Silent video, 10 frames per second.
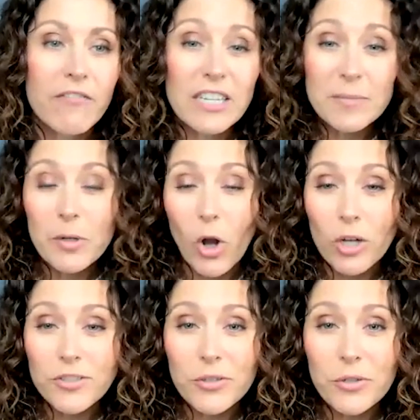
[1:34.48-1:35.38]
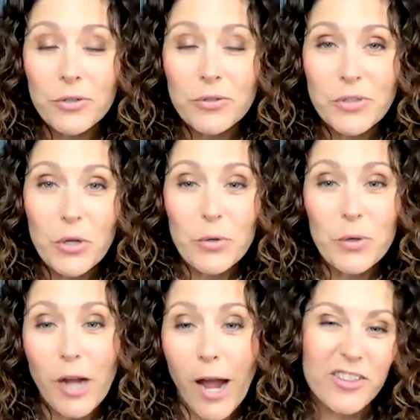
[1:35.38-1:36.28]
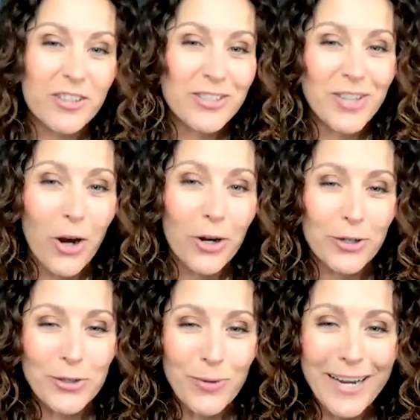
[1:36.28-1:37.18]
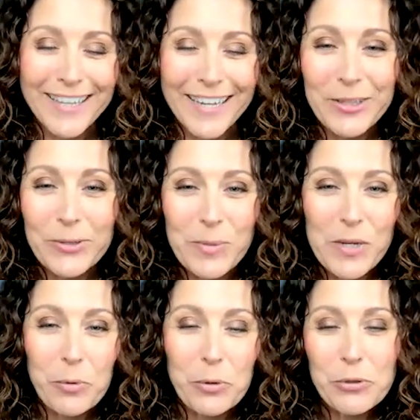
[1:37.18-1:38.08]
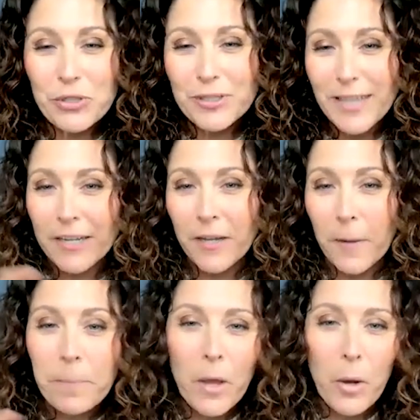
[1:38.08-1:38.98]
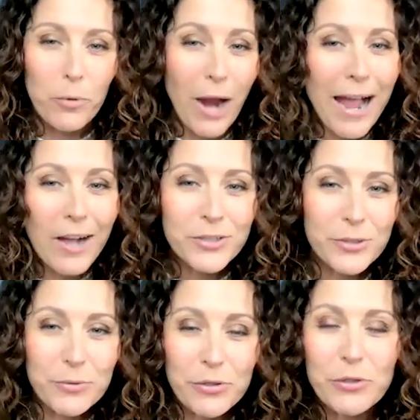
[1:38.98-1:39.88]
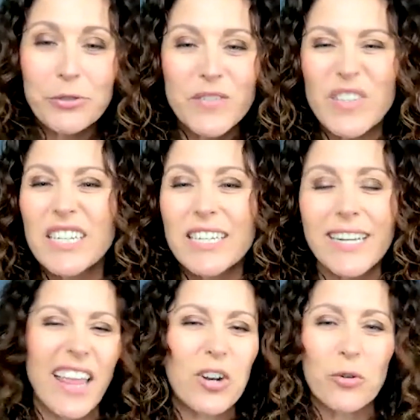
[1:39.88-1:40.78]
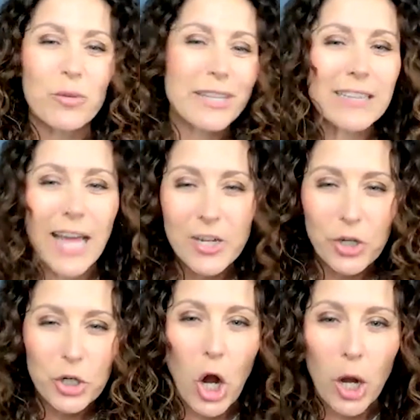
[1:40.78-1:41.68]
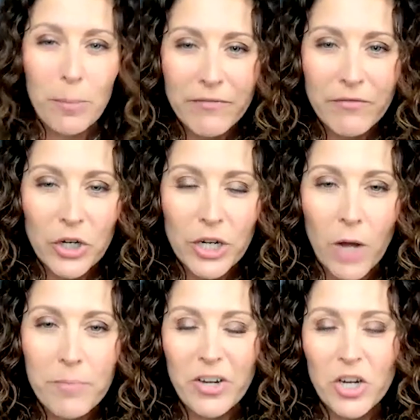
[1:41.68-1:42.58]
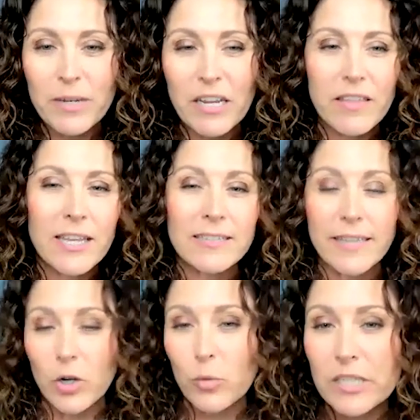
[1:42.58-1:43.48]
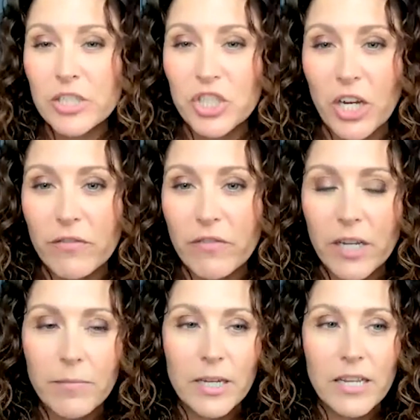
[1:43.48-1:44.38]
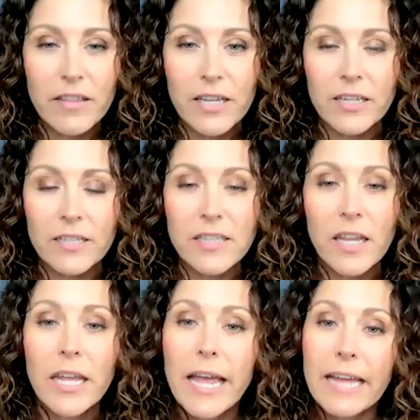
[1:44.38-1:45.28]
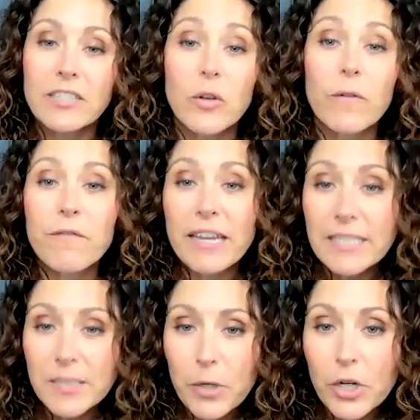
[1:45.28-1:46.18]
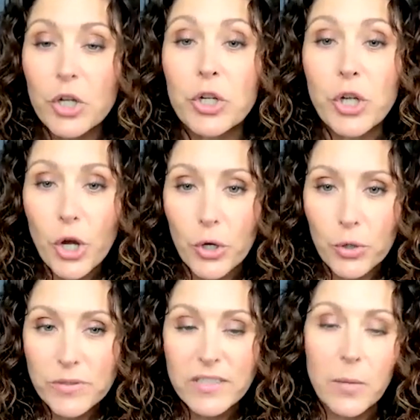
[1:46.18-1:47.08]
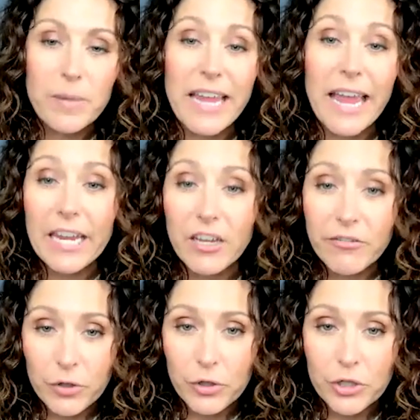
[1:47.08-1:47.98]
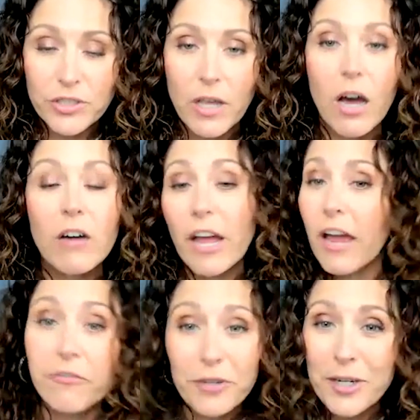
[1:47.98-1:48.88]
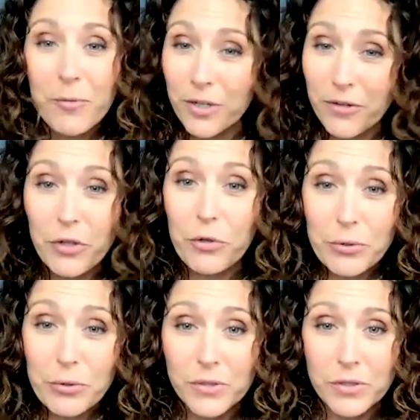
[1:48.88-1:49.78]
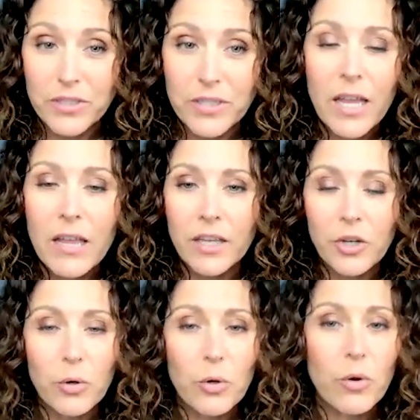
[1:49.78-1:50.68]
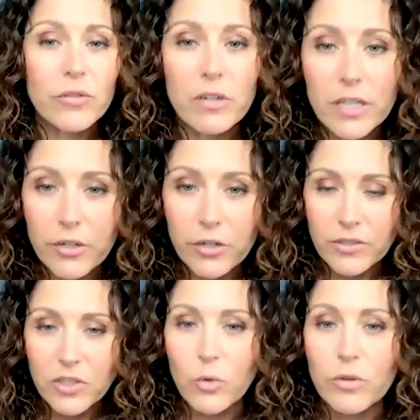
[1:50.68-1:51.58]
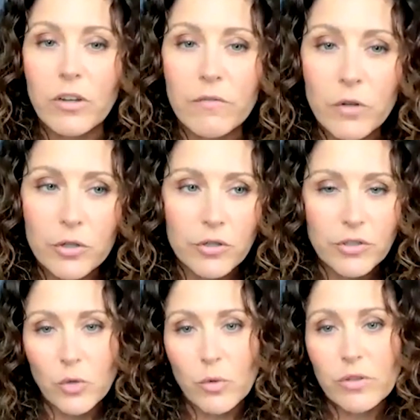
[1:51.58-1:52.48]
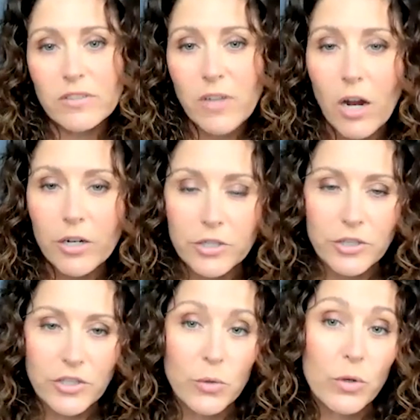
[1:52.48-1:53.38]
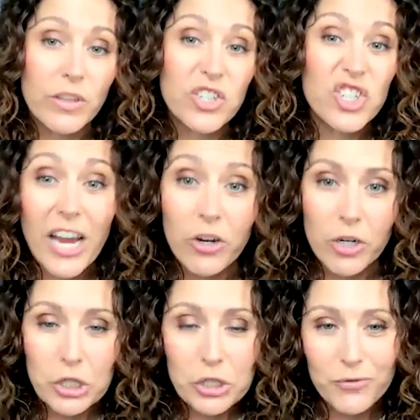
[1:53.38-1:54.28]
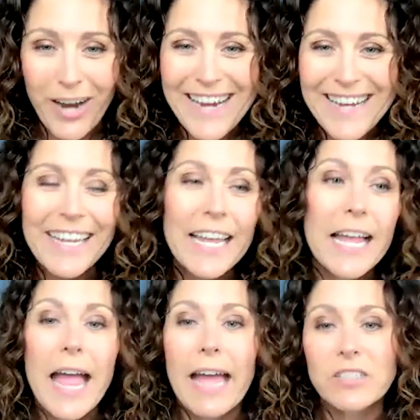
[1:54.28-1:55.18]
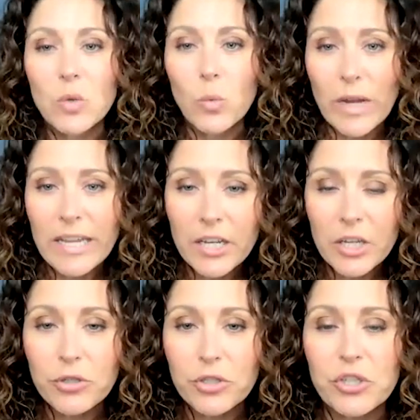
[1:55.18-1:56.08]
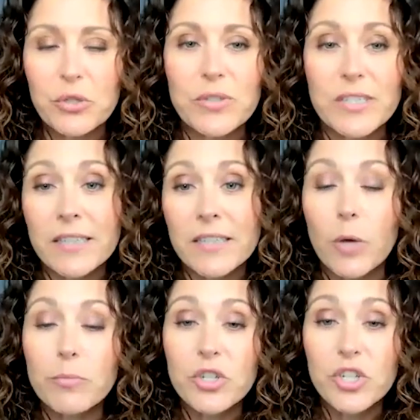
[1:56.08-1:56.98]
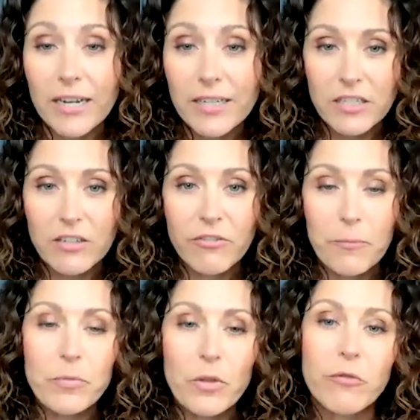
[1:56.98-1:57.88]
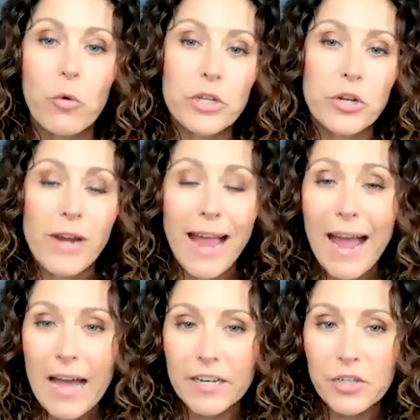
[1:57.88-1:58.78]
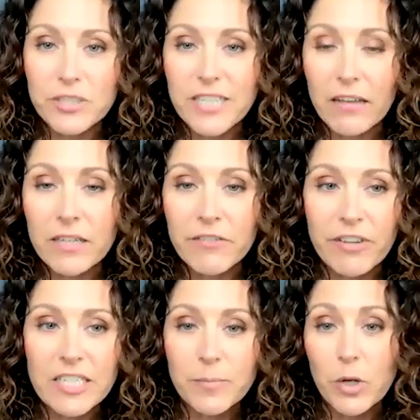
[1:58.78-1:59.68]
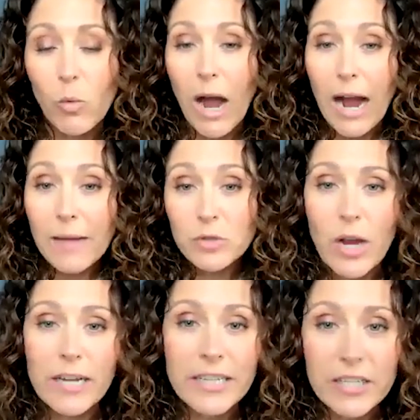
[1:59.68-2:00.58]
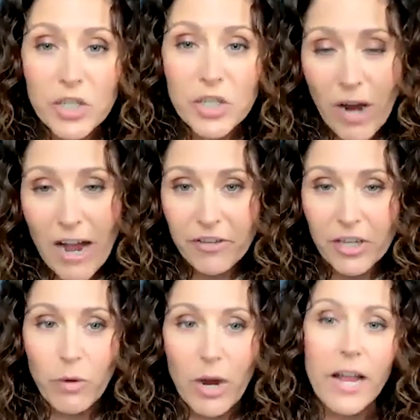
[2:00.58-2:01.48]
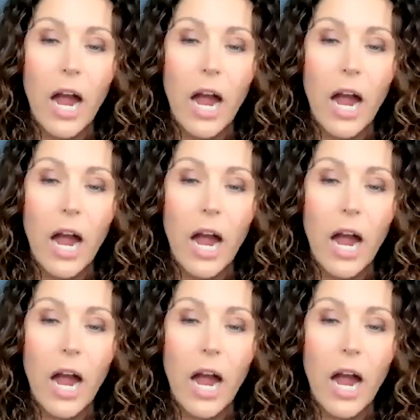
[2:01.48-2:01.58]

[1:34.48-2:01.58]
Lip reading: Facebook also knows who are kind of the stalkers, right? Like those people who just kind of browse through the news feed and they don't really like or comment very many things. They don't really share many things. And so Facebook knows the behaviors of every one of their users. They know who are the clickers, who are the converters, who are the stalkers, who are the sharers, right? And so when you're choosing the objective for your ad and you're telling Facebook, well, I'm trying to get traffic, right?